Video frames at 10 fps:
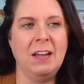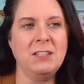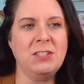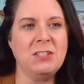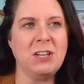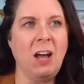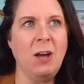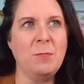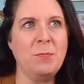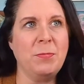and
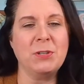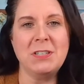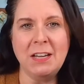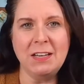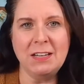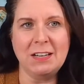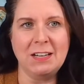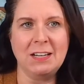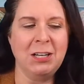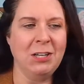stop
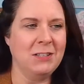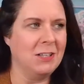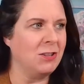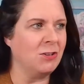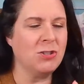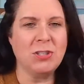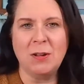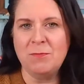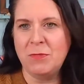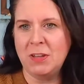pretending that there's
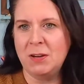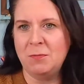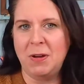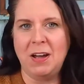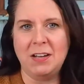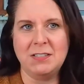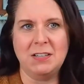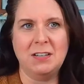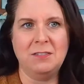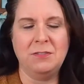something
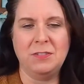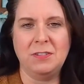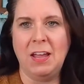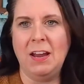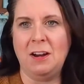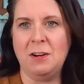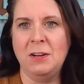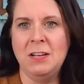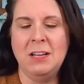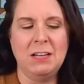positive there,